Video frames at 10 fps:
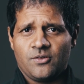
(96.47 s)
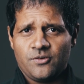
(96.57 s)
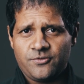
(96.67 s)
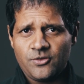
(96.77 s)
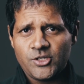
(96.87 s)
a
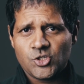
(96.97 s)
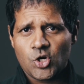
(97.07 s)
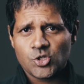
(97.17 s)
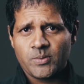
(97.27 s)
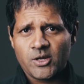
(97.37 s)
fully
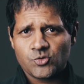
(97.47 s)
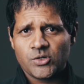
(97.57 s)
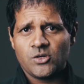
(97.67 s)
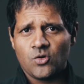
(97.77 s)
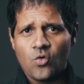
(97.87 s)
charged
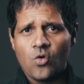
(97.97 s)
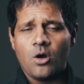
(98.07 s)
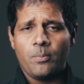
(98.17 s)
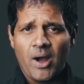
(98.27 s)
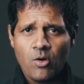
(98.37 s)
battery or
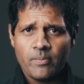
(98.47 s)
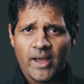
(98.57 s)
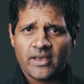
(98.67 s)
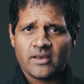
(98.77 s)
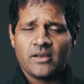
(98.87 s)
a power
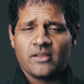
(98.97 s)
bank